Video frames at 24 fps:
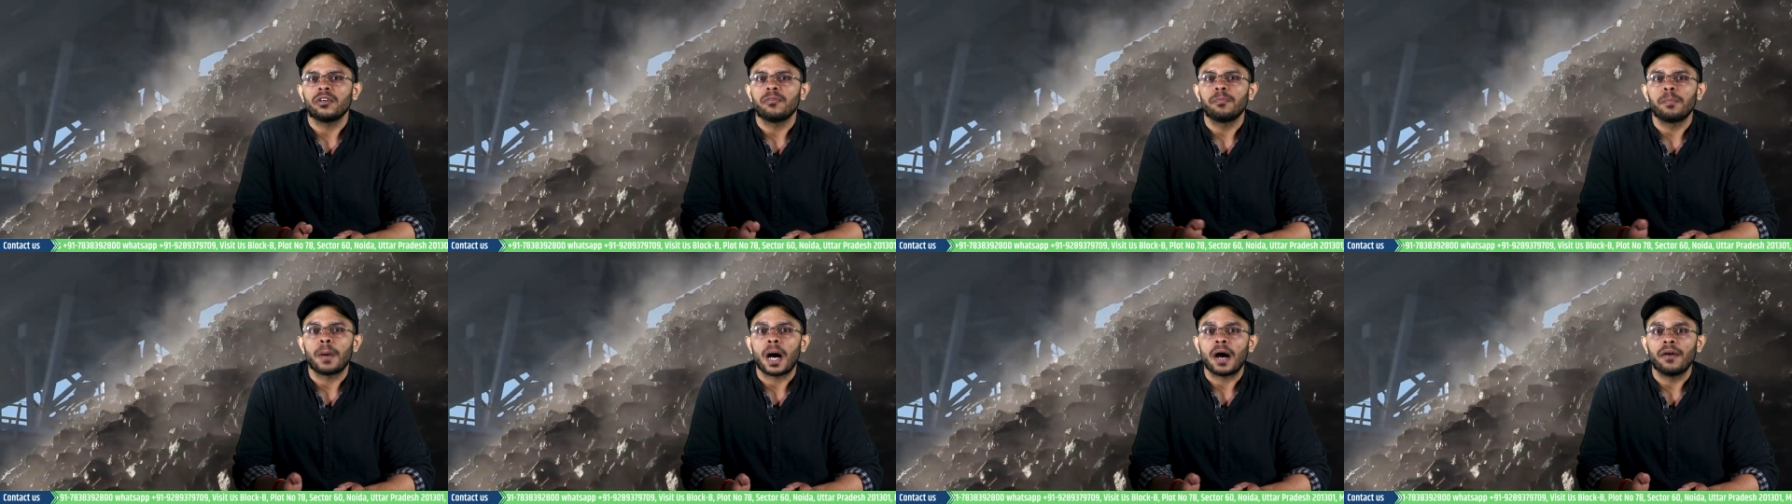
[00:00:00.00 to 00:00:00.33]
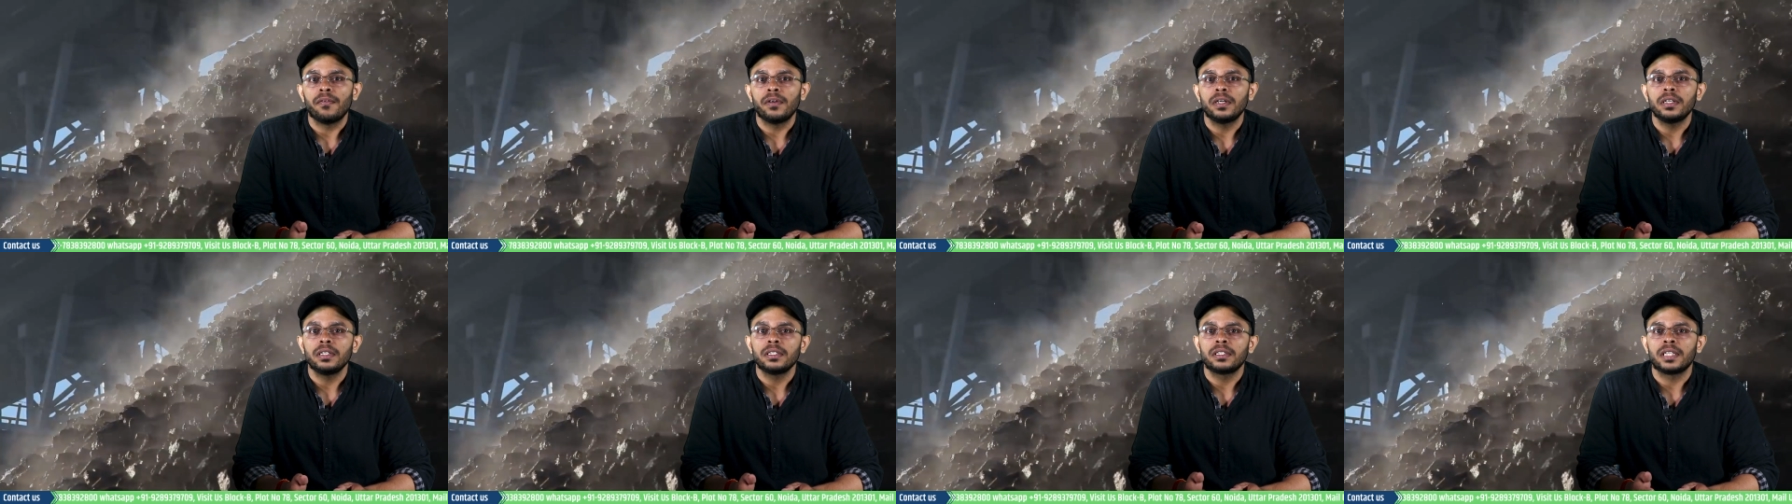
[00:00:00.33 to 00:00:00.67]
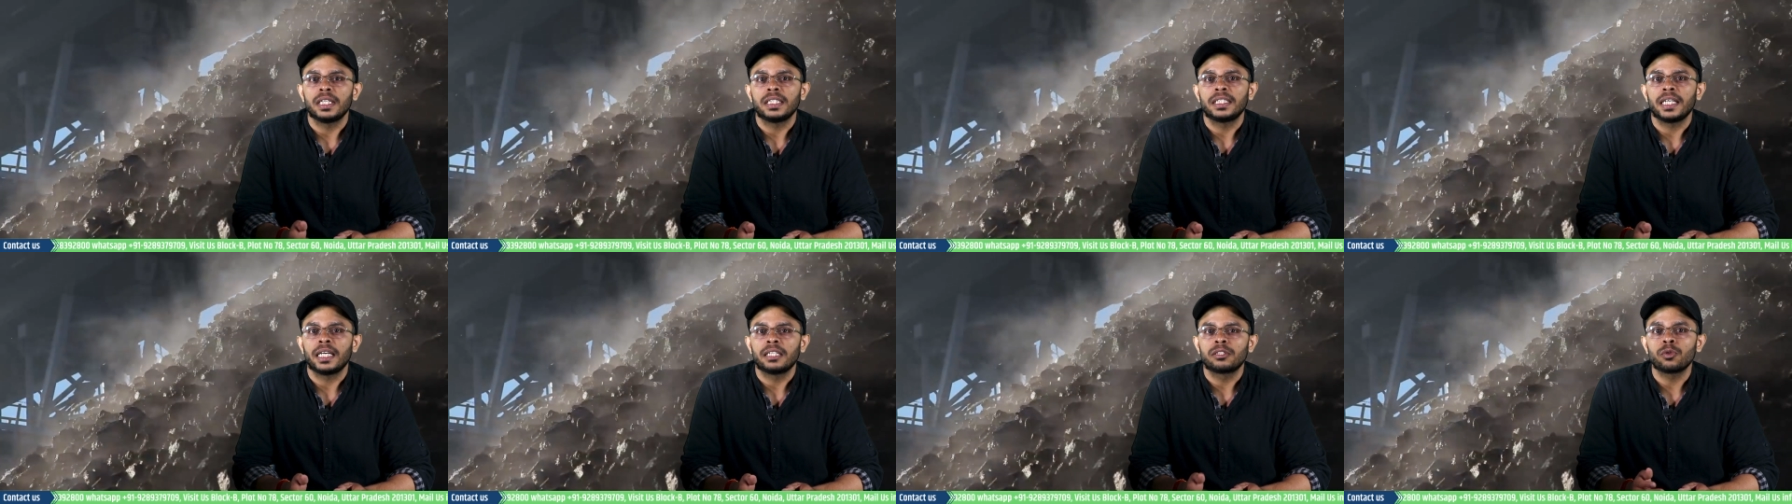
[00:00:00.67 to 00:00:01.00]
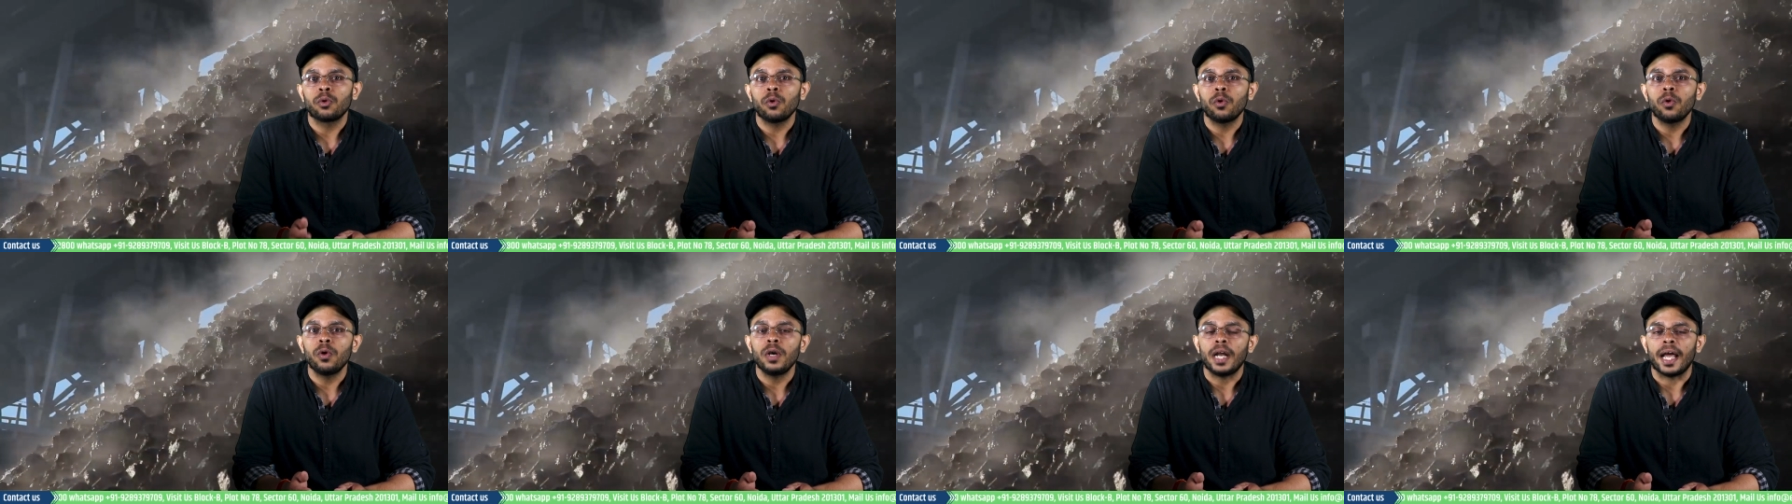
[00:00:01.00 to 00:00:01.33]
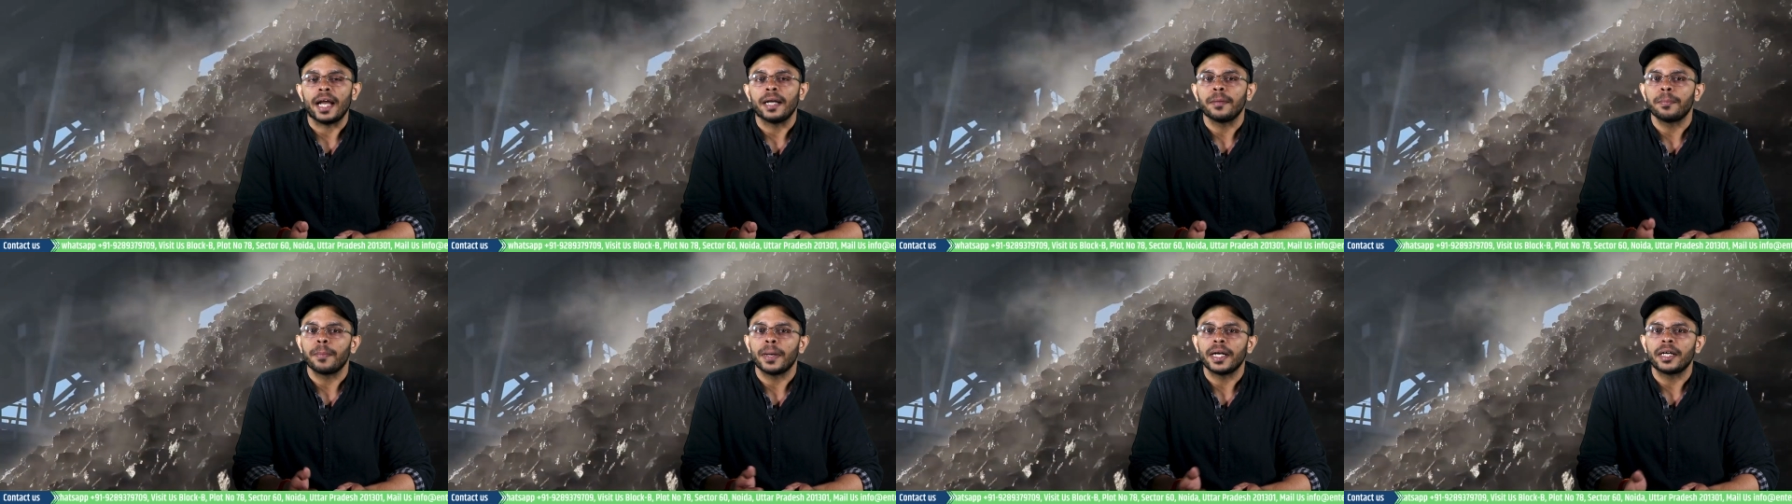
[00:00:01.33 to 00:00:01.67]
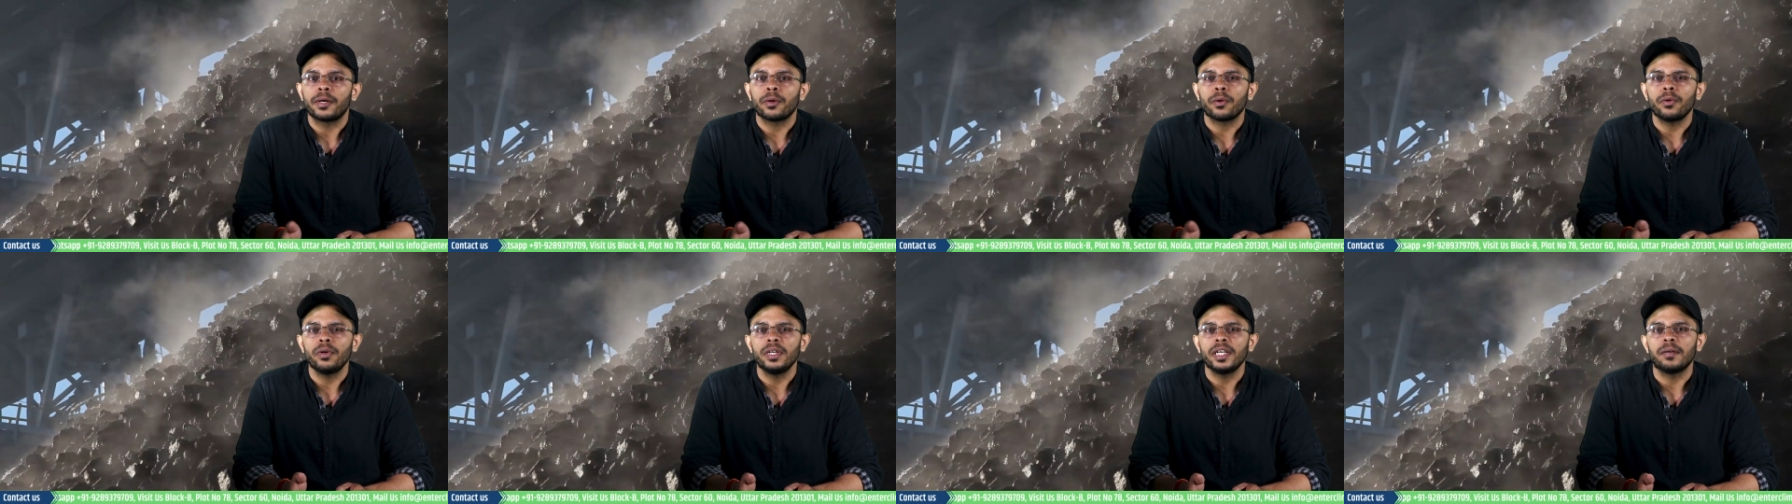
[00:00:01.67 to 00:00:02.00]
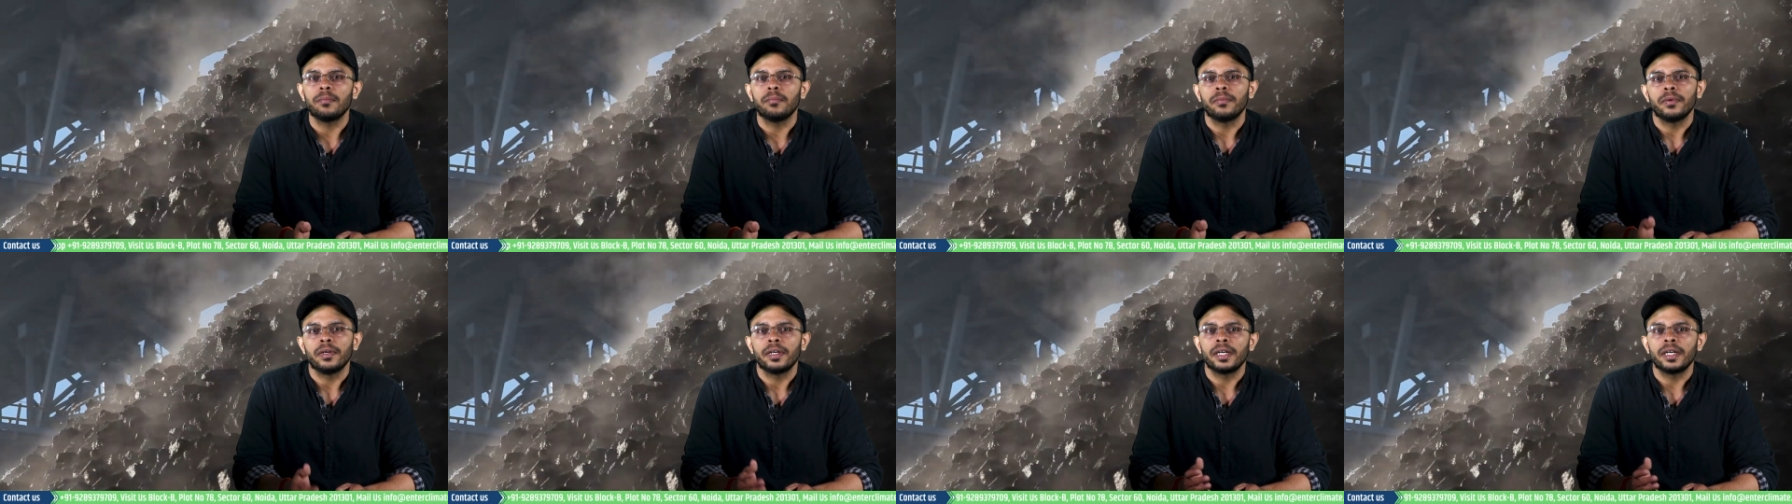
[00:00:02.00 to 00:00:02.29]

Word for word: of power such as coal and petroleum